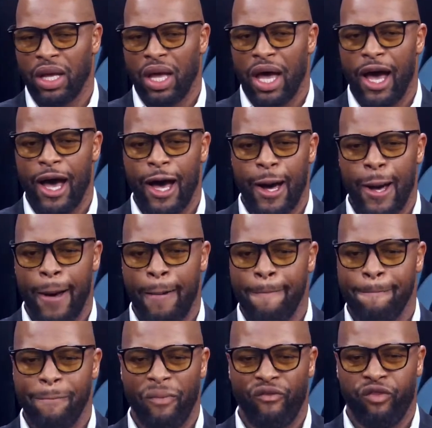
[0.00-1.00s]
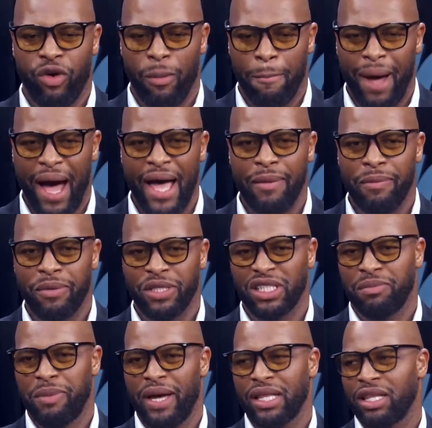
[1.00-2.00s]
From my
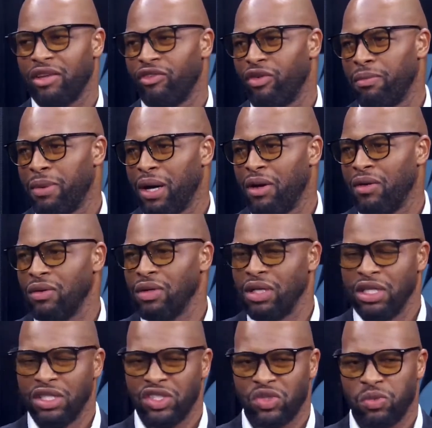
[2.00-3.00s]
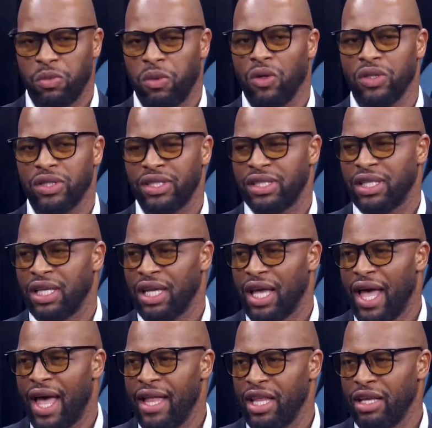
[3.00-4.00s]
perspective about sports
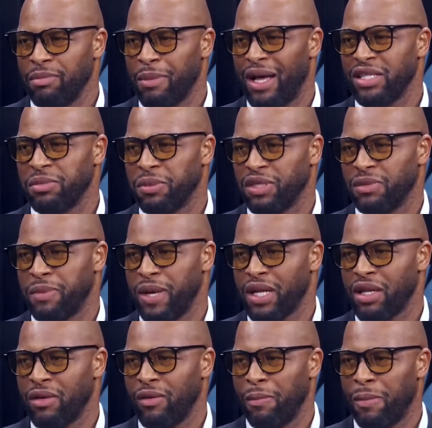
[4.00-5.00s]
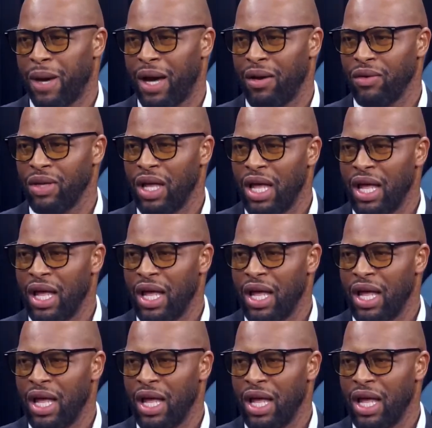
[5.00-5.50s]
and then my perspective about